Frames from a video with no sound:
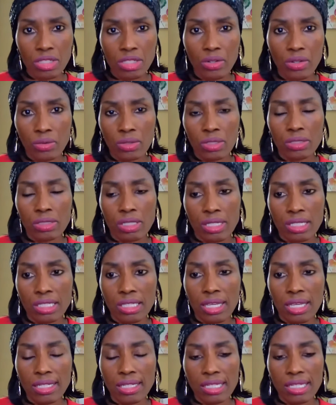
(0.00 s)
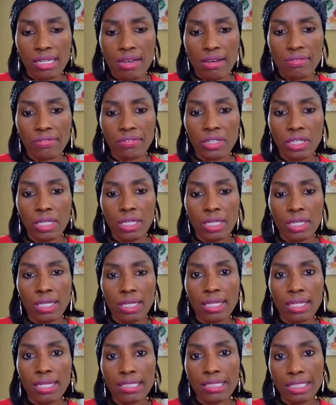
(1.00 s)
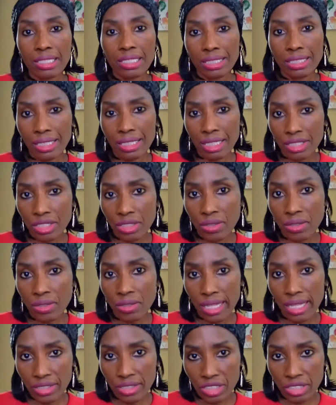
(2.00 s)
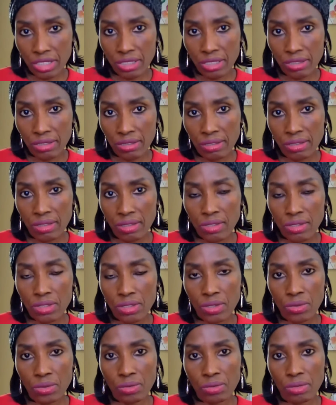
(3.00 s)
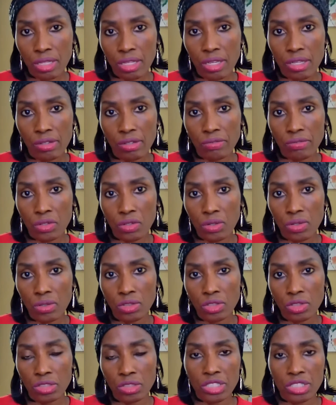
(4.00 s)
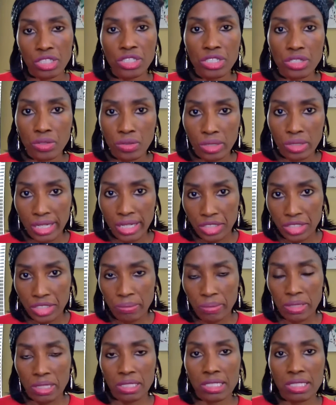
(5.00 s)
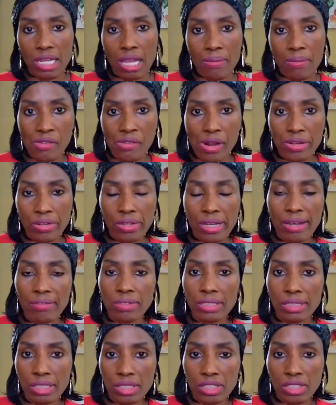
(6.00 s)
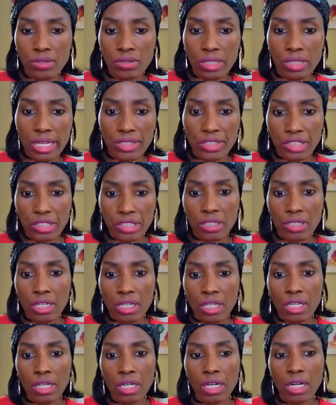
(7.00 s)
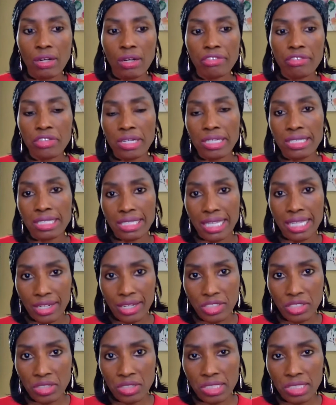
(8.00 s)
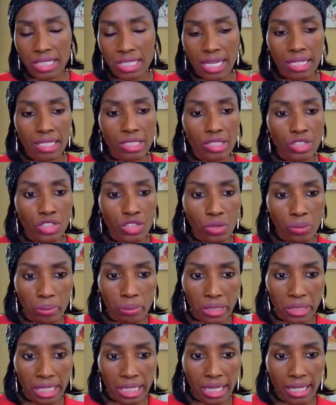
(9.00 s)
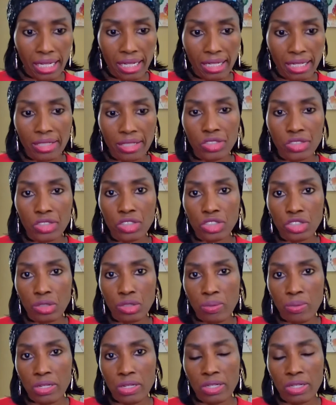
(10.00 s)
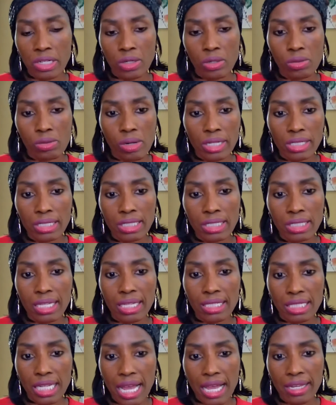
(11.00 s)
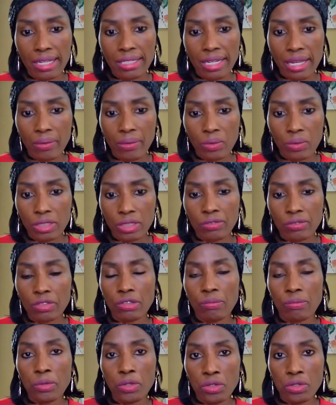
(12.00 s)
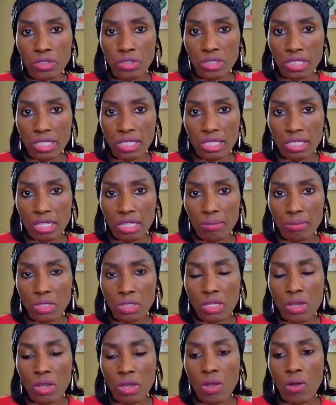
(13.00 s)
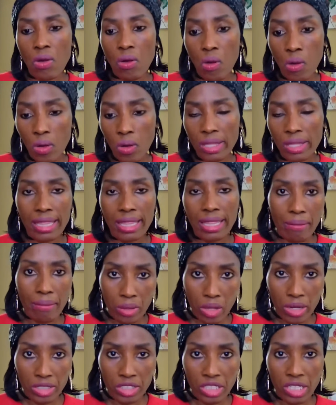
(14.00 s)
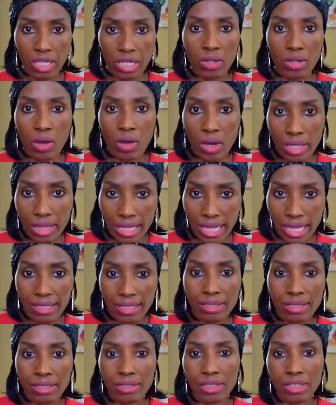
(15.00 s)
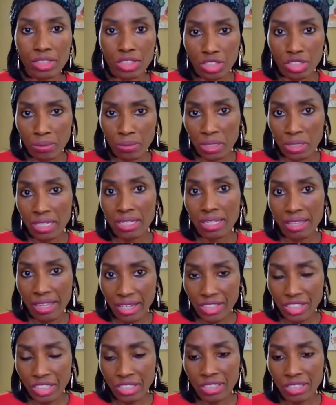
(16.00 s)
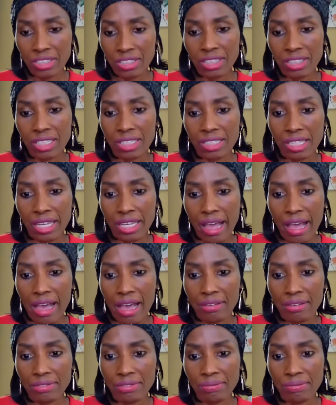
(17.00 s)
succinct enough. It is a digital ledger. So think of your traditional ledger, but this time around you have a digital ledger of transactions that is duplicated and distributed across the entire network of computer systems on that blockchain, on that distributed ledger that they have,